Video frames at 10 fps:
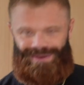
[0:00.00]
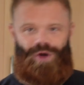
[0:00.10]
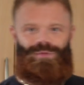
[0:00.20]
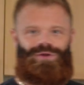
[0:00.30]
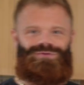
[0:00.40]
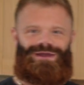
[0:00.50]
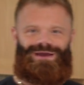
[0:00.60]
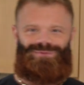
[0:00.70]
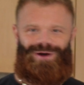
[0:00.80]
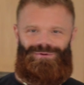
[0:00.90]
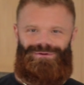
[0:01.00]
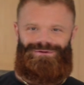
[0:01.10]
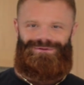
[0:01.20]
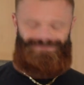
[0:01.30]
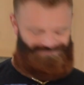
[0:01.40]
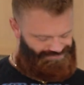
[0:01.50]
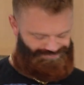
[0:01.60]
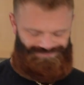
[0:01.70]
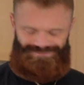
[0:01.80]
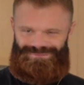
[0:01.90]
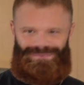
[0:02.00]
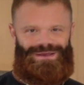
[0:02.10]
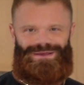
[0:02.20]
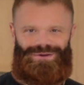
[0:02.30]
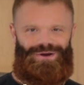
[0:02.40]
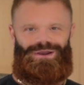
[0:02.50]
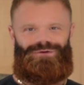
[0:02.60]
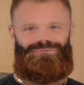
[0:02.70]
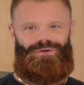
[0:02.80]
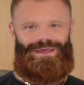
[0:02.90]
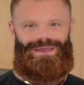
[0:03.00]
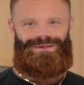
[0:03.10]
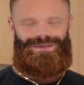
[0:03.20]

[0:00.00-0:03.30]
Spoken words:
Coleman on today as well. Gotta love Ronnie.